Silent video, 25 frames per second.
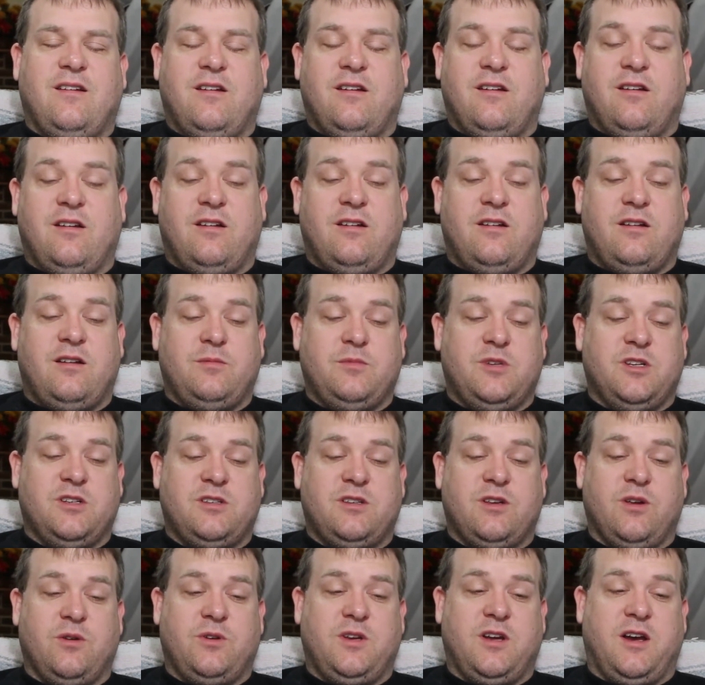I'm
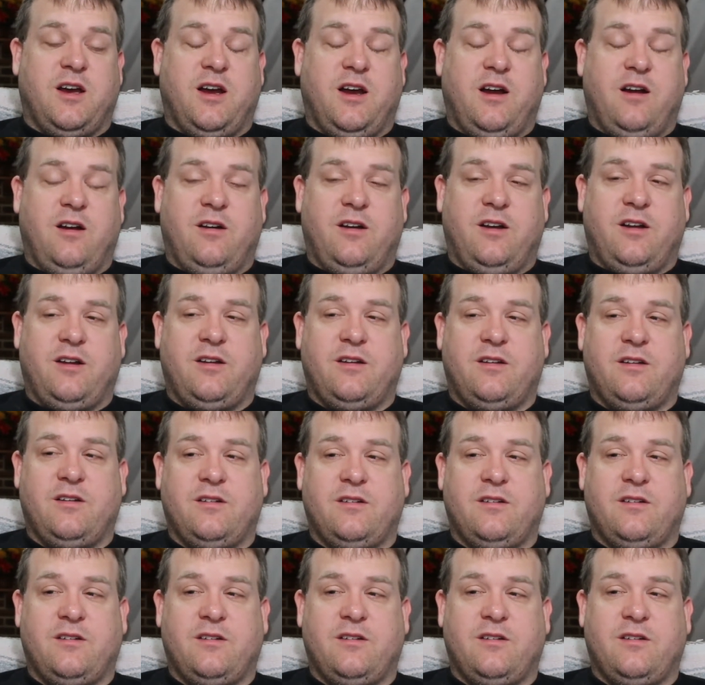just so tired.